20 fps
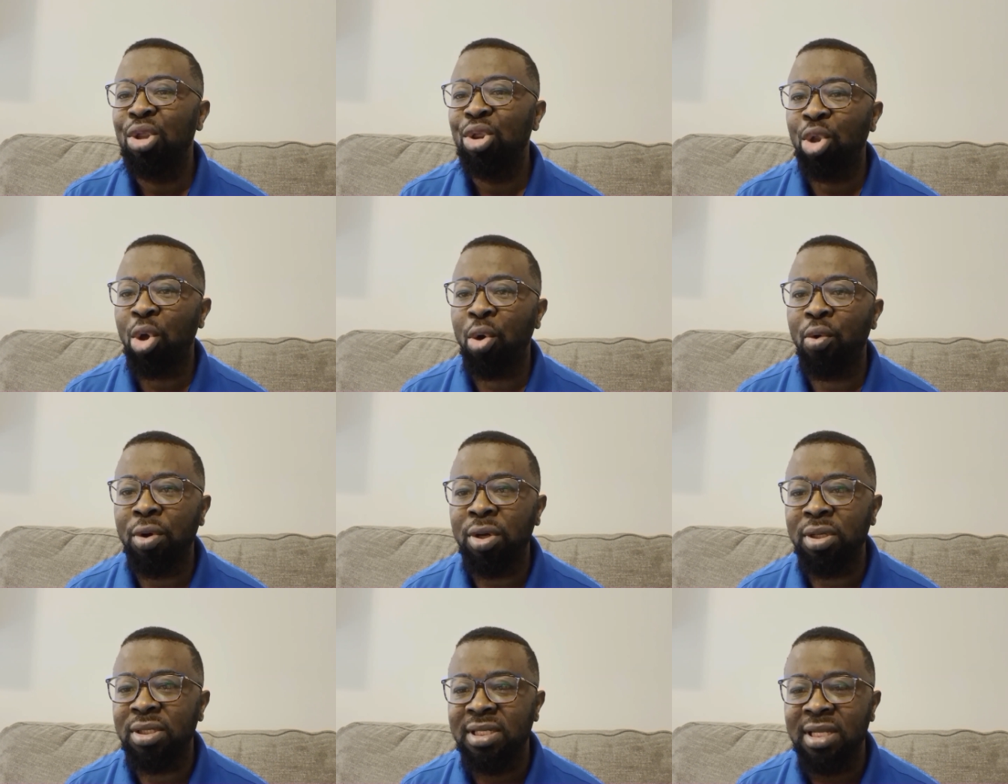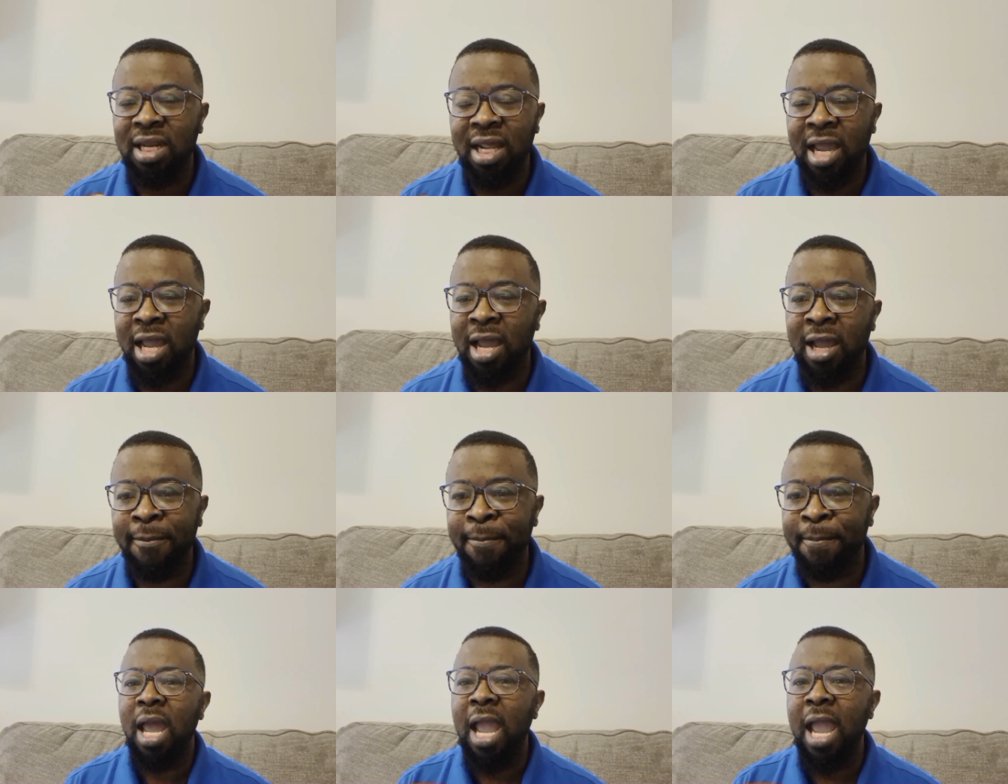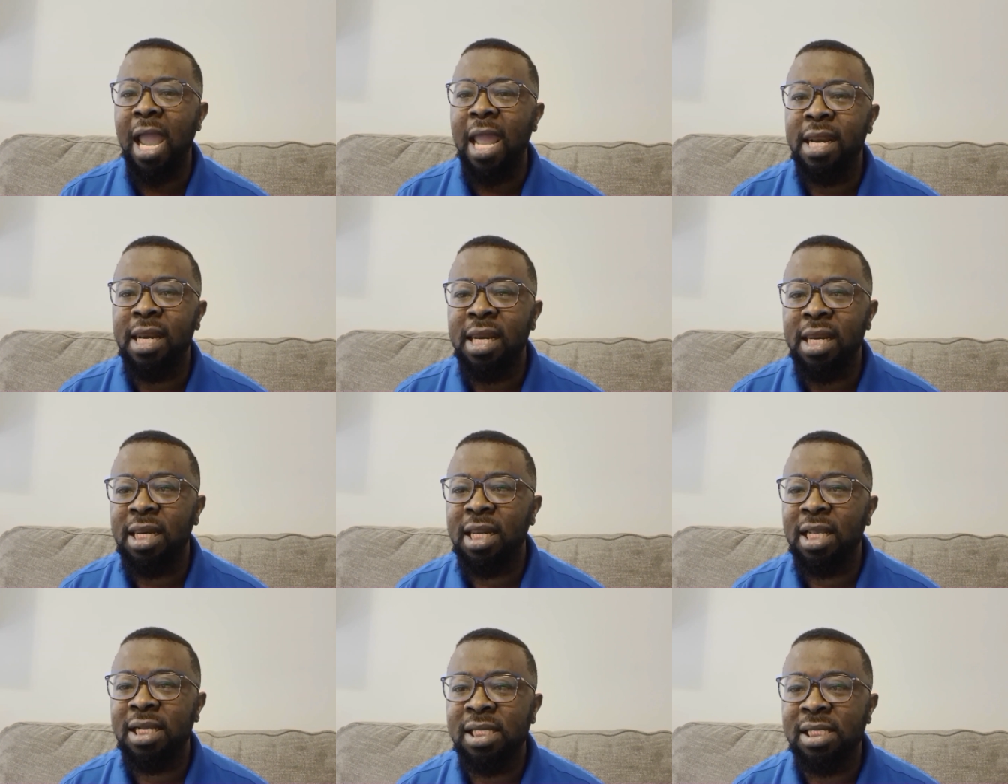towards the car.
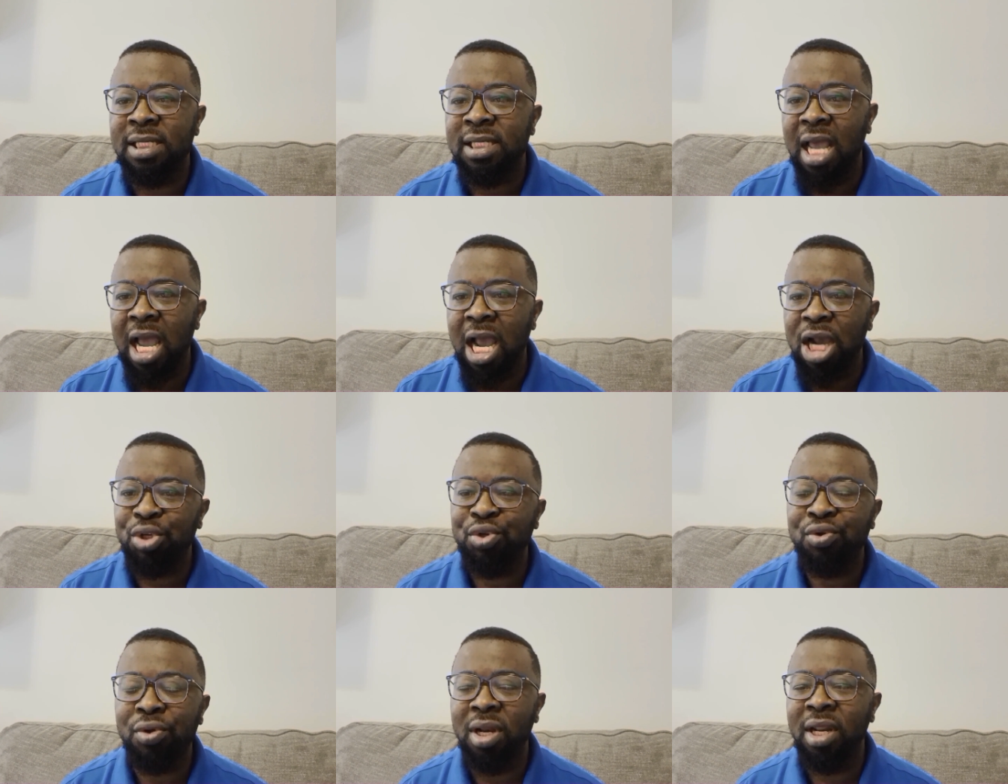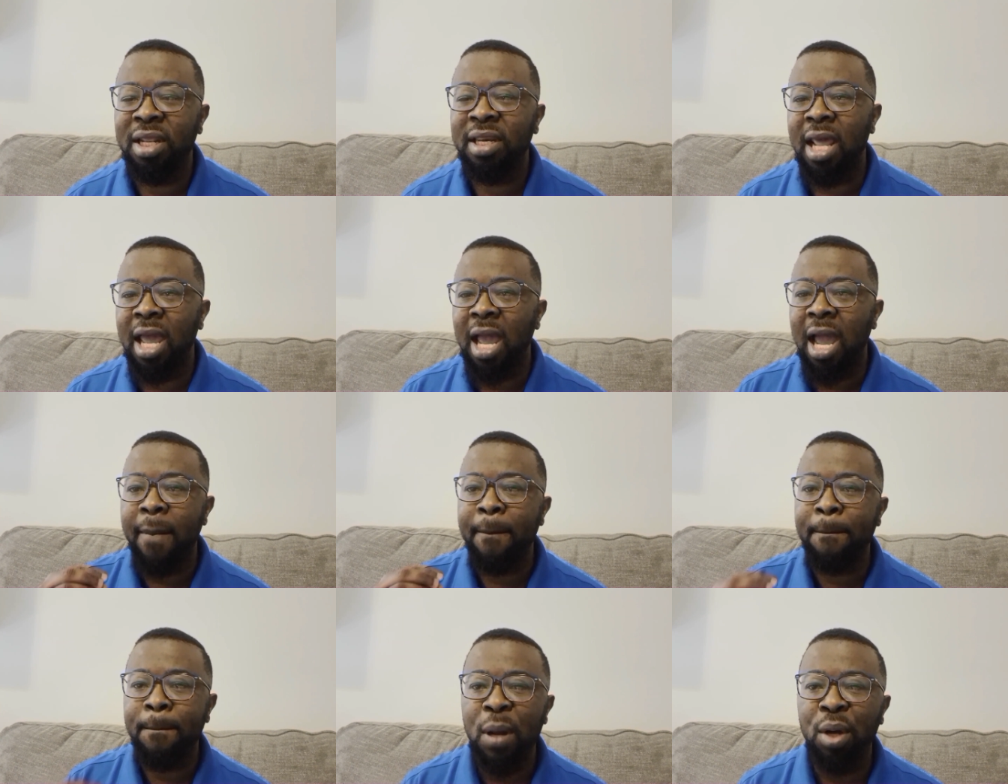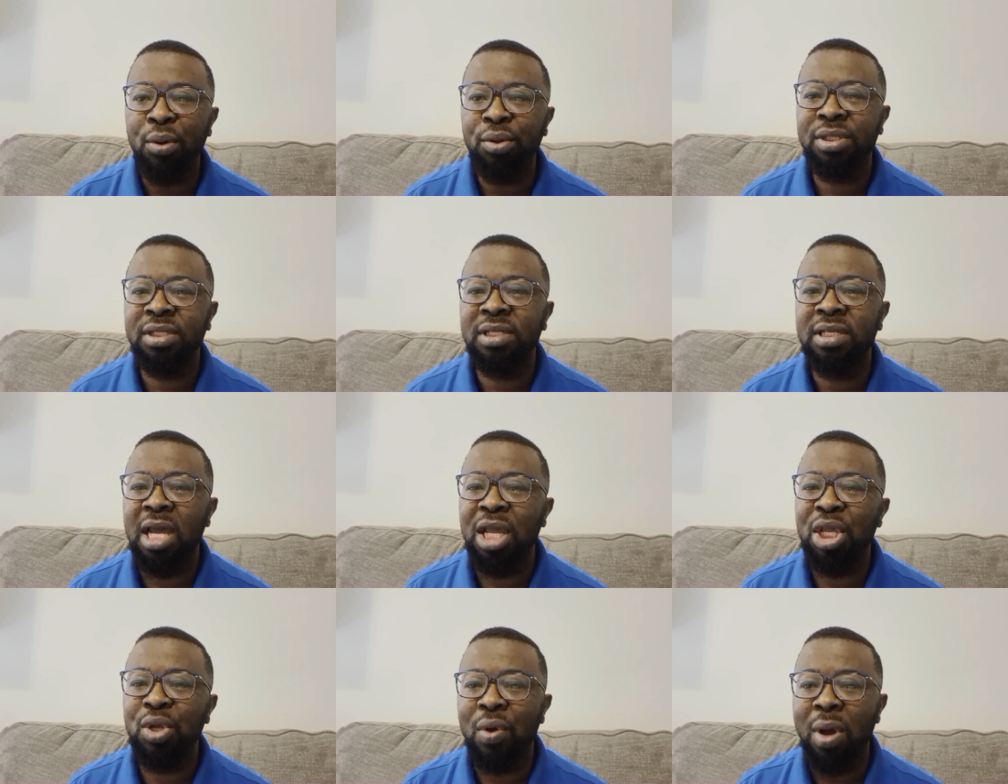And this is actually the amount
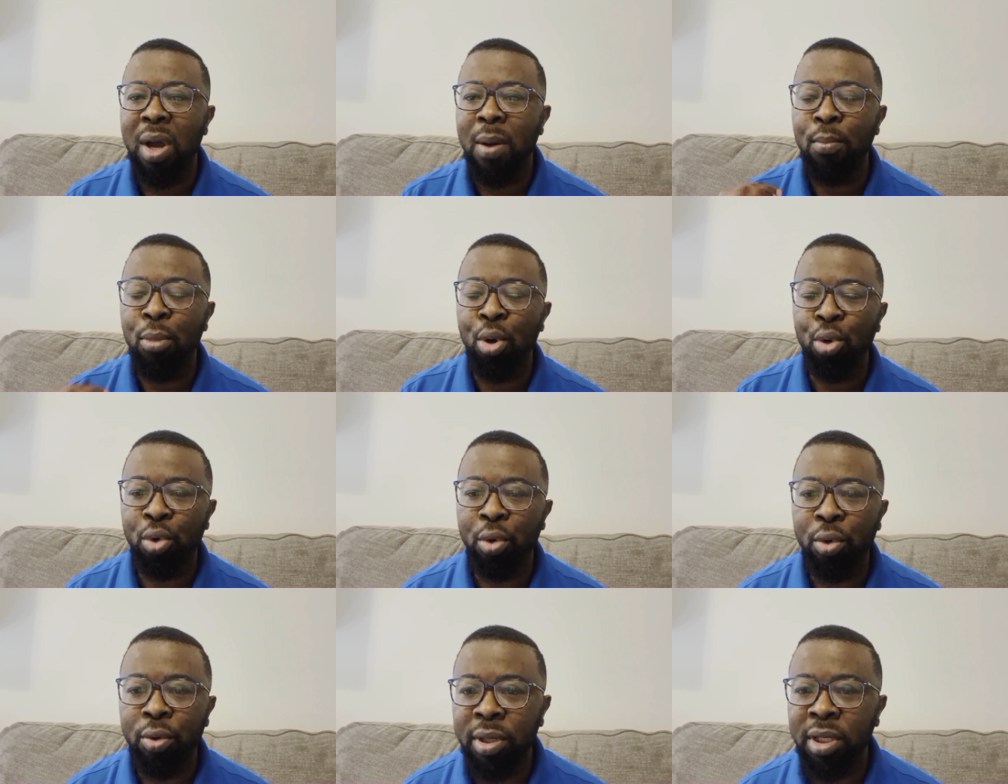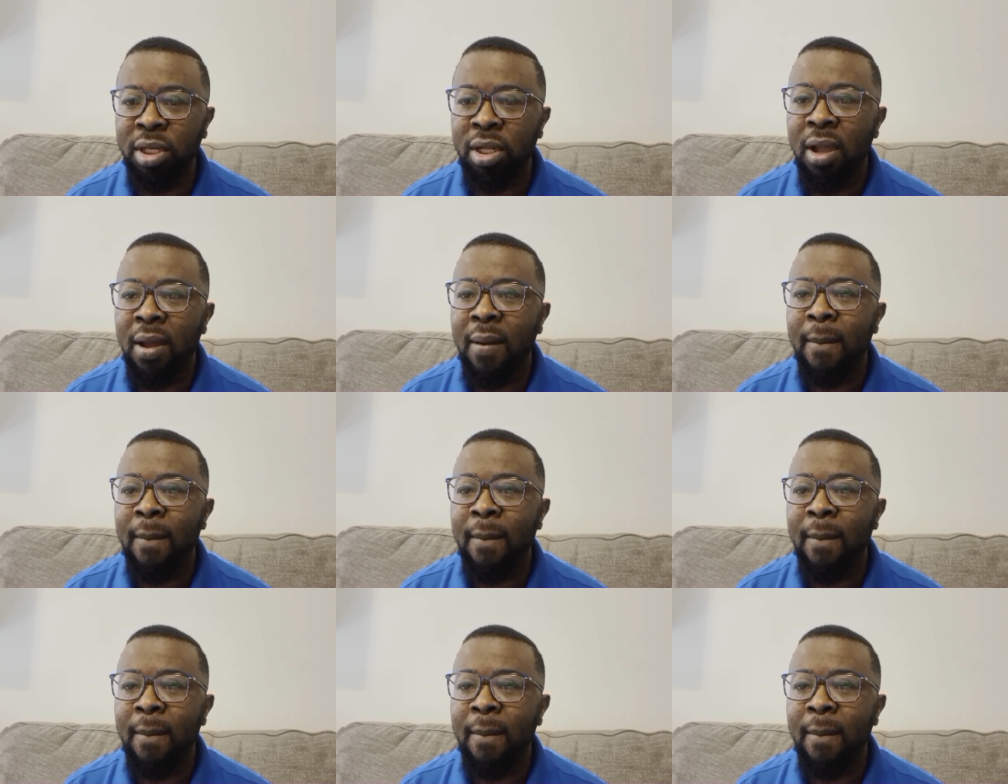that you are borrowing